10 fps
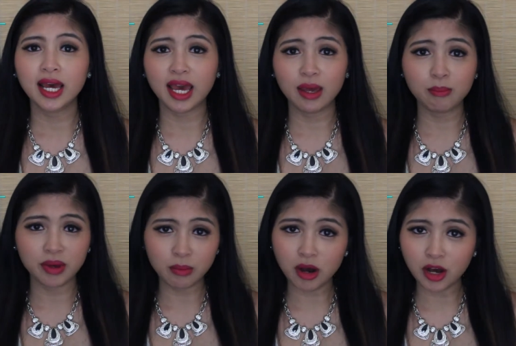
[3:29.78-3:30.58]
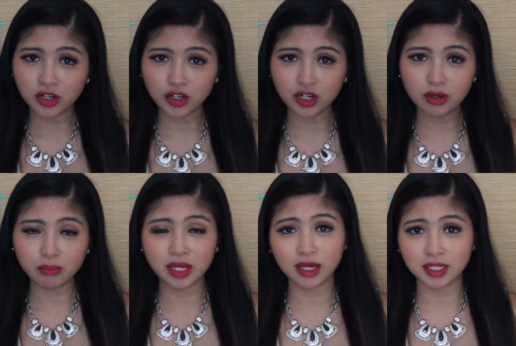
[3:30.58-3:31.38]
a bib on
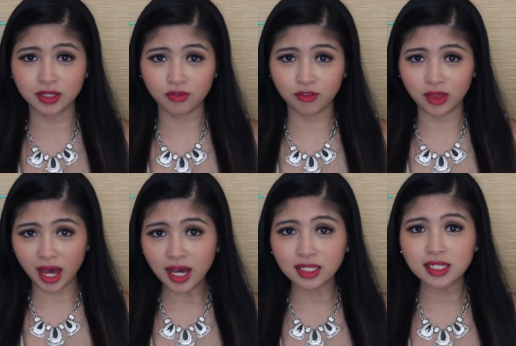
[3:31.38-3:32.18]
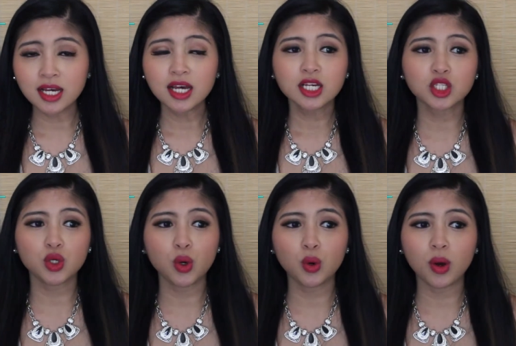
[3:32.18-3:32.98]
her because of that.
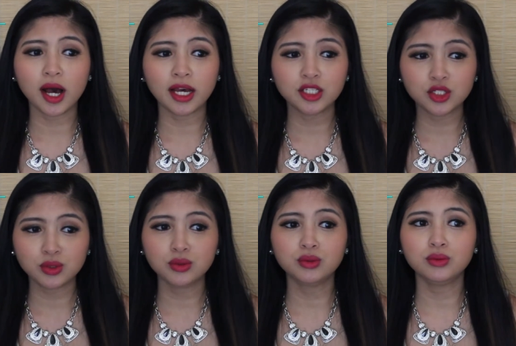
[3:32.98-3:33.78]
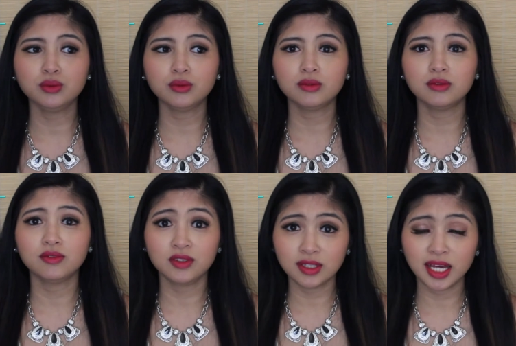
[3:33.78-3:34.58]
So I do
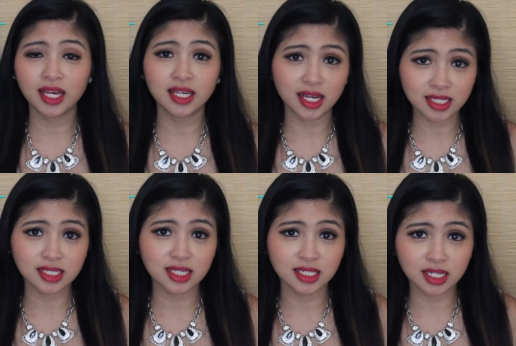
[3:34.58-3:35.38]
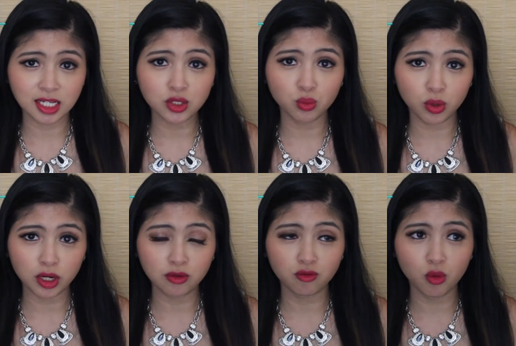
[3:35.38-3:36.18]
feel like yes it does
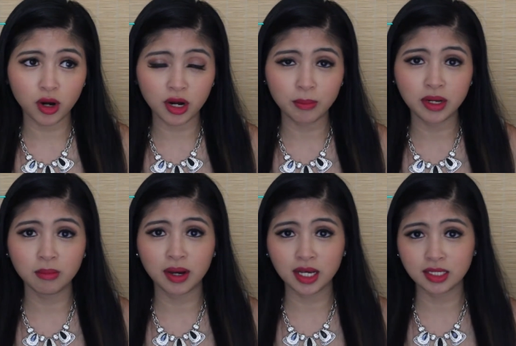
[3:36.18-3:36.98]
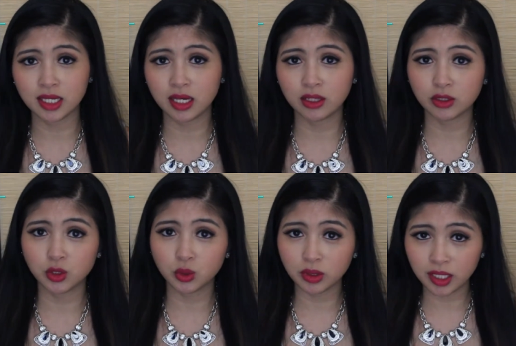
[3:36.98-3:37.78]
work for minimizing the
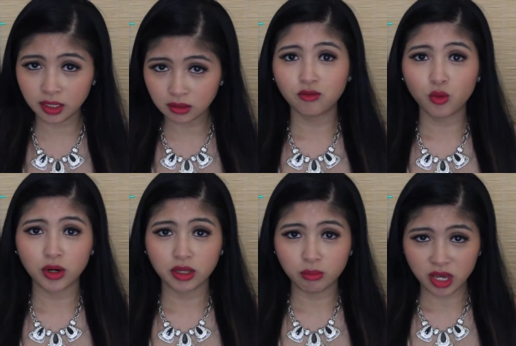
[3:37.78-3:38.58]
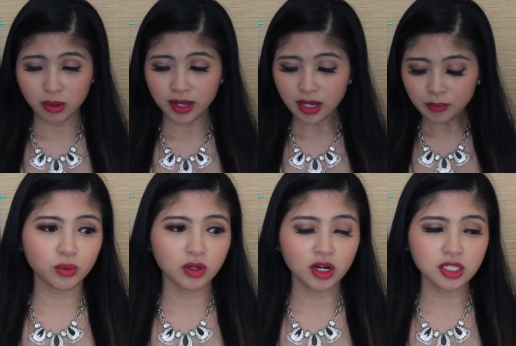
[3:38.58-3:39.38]
drooling for the baby. In
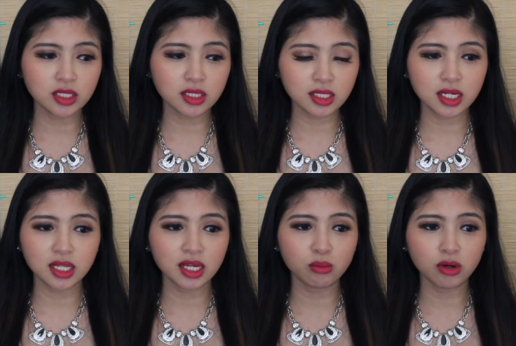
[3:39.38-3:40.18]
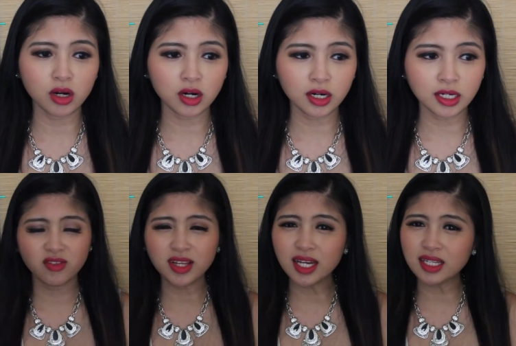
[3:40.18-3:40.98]
regards to the teething part, I
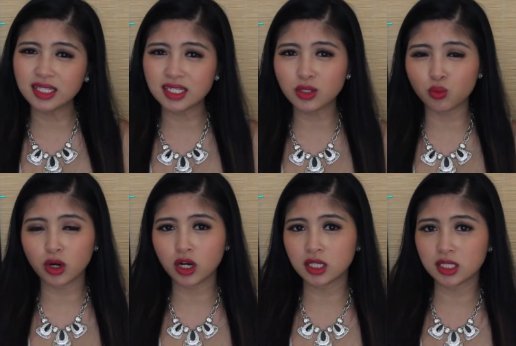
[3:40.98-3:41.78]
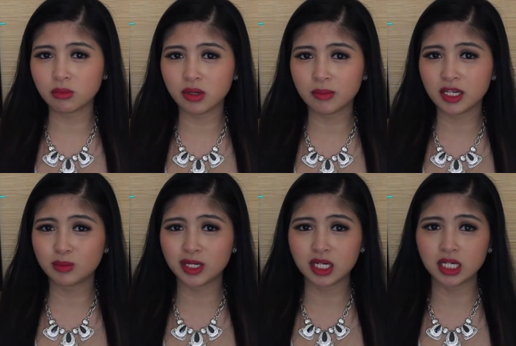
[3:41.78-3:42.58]
feel like it doesn't work on some
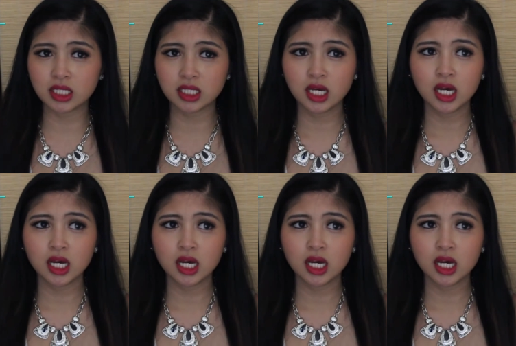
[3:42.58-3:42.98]
babies because